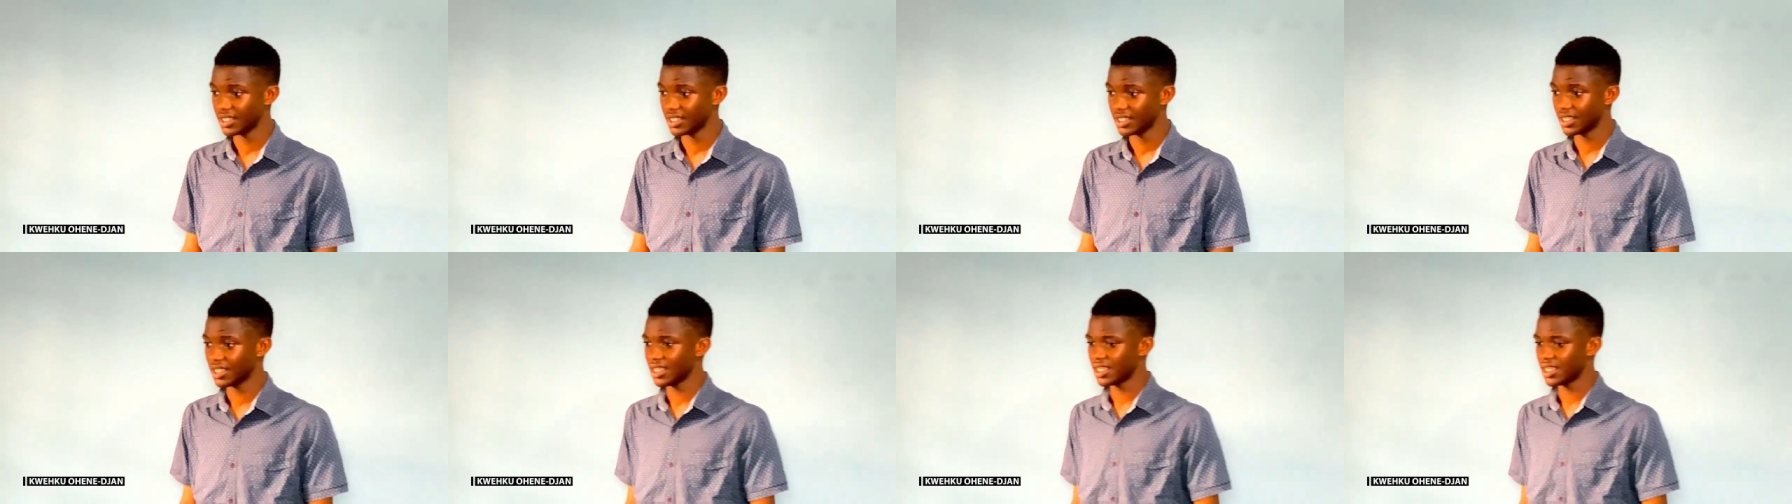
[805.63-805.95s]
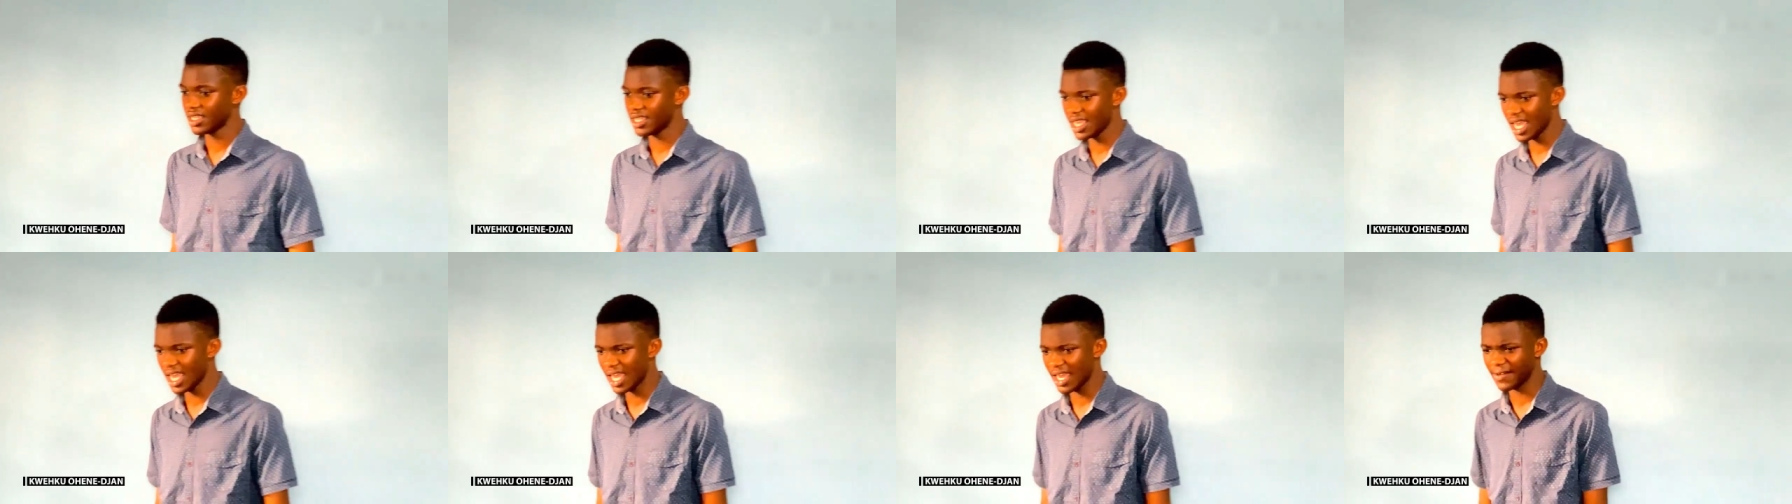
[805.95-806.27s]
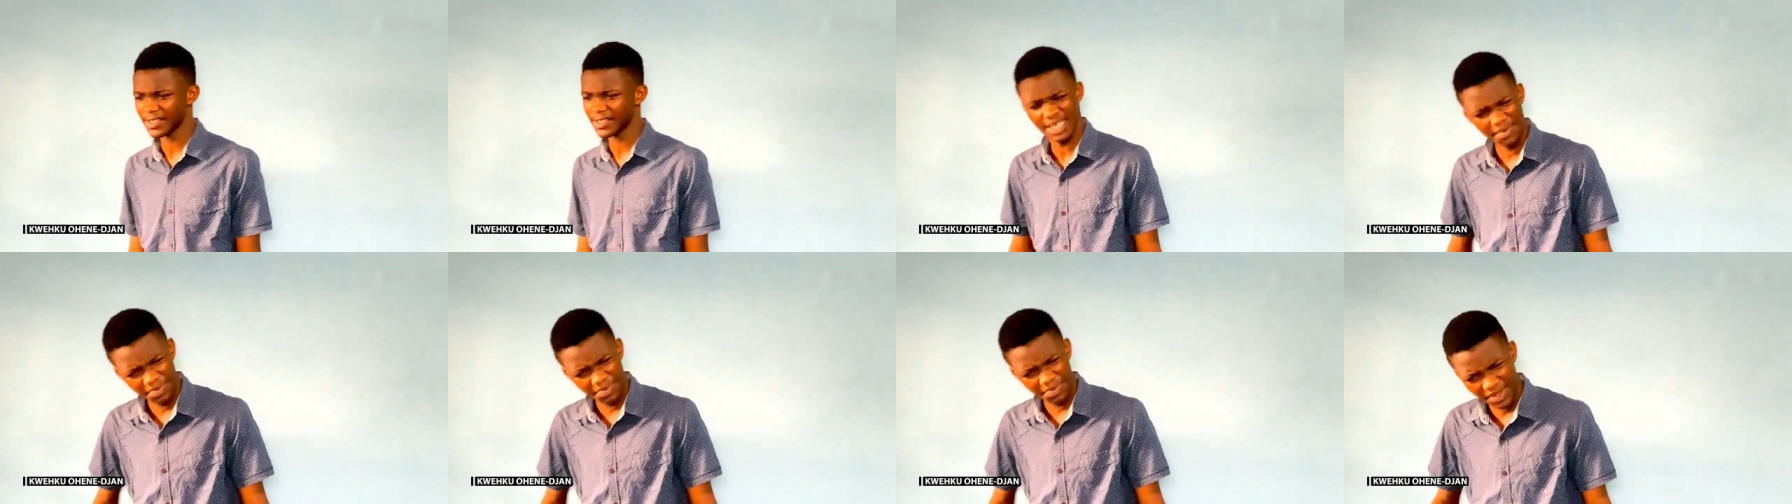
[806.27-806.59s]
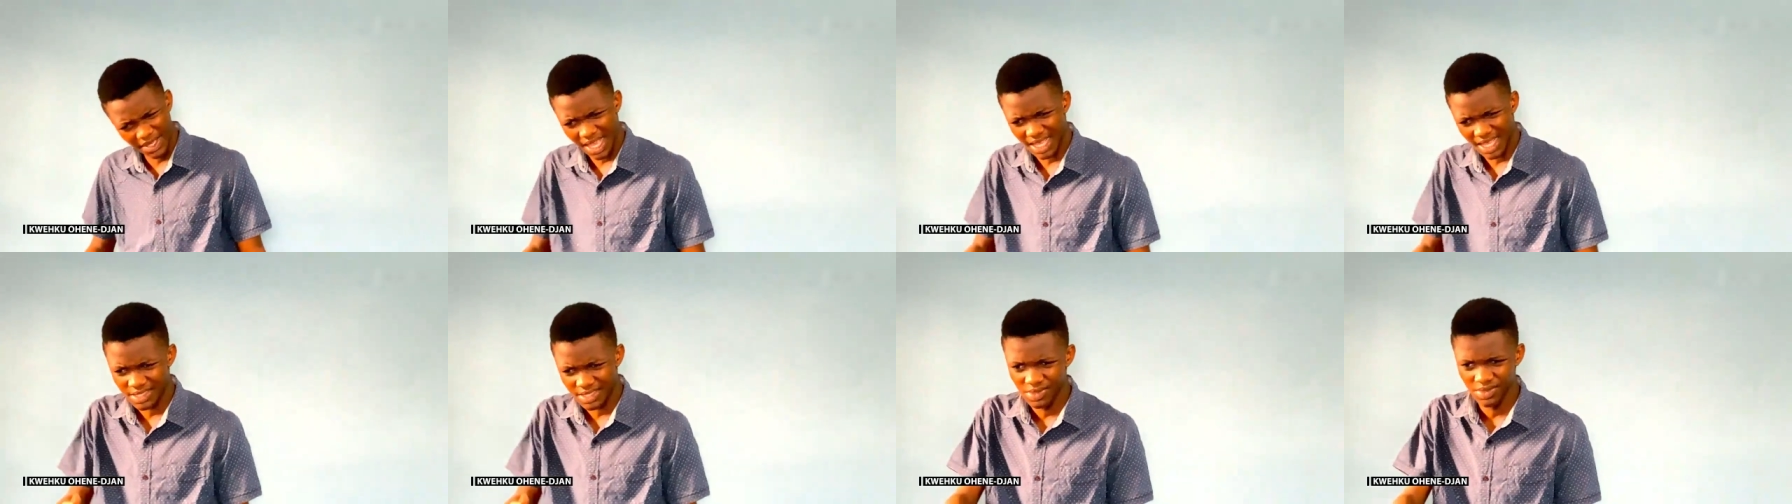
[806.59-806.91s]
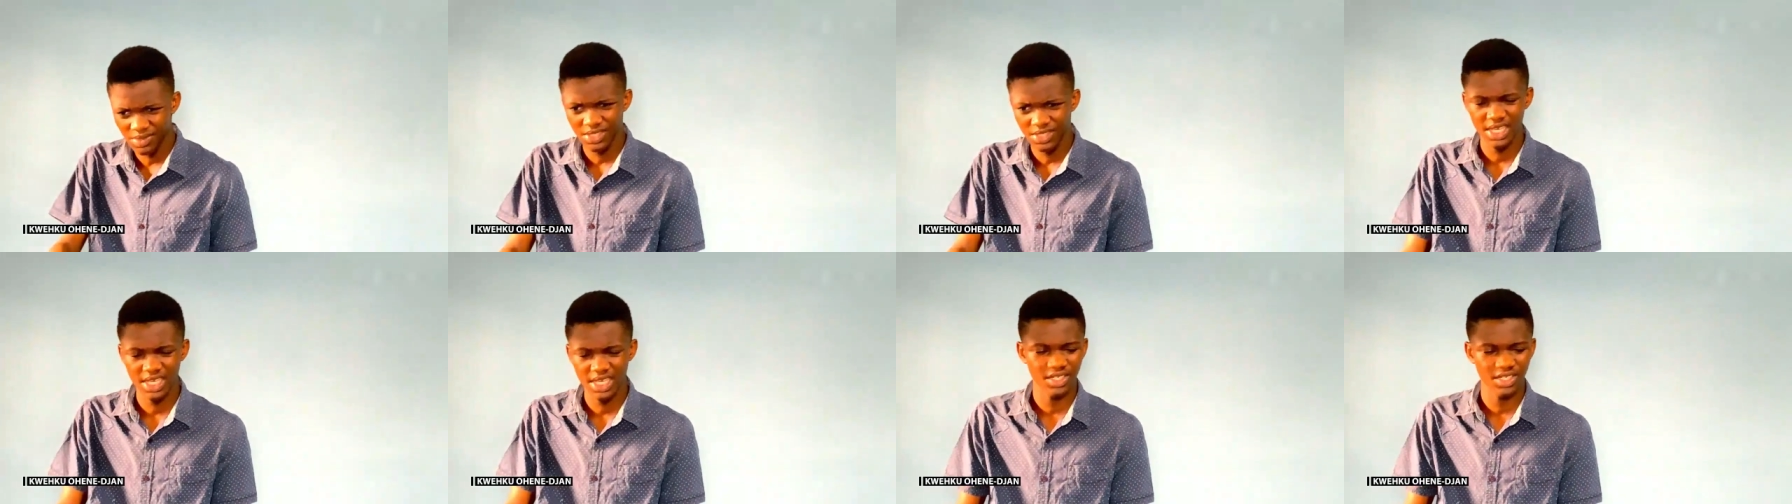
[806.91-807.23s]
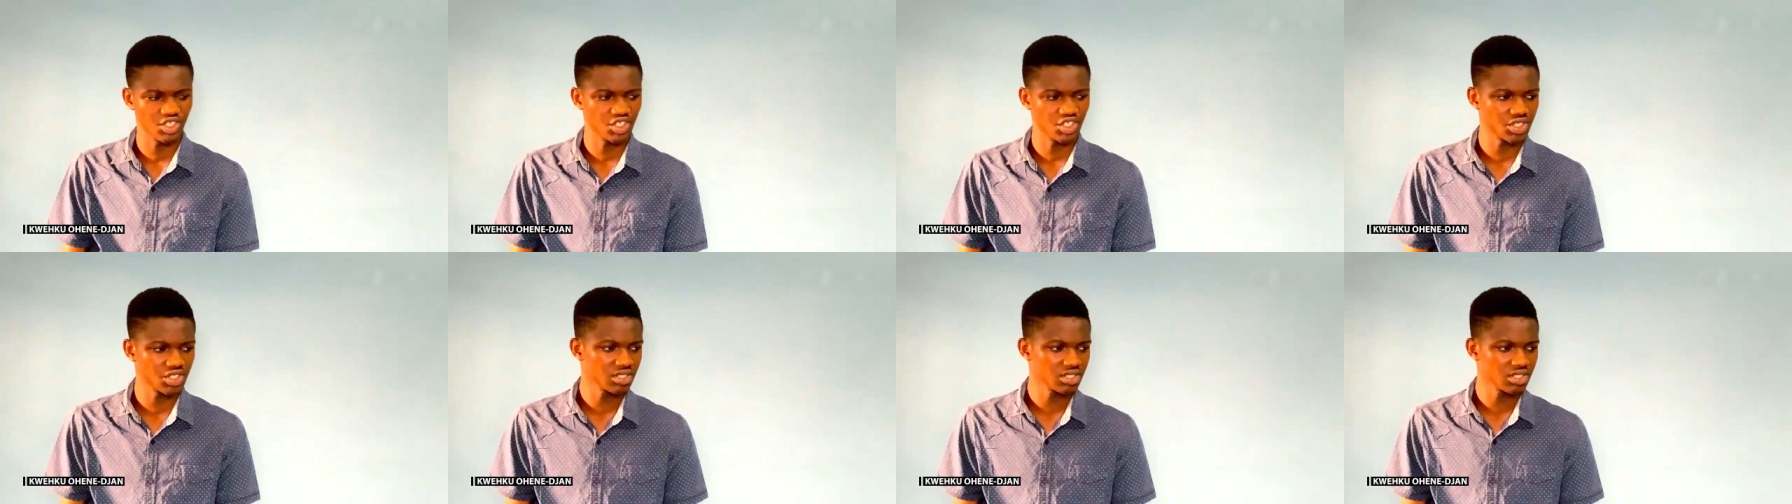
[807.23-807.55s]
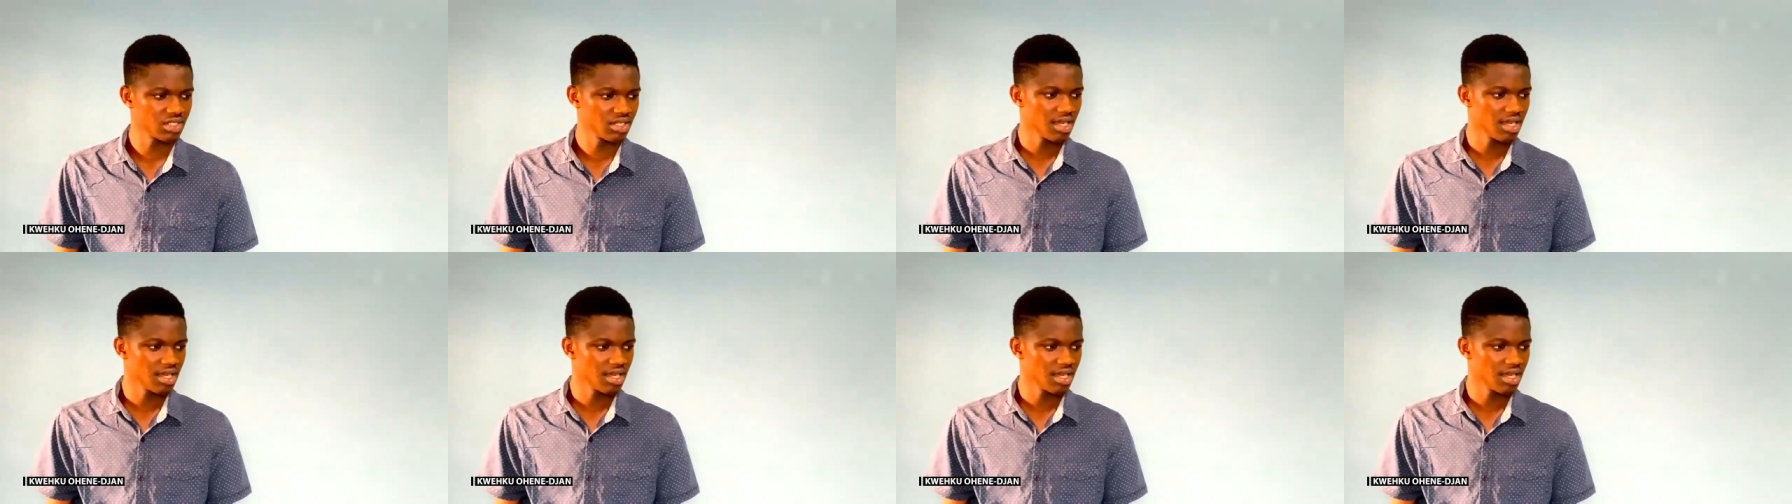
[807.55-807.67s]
yeah something has to change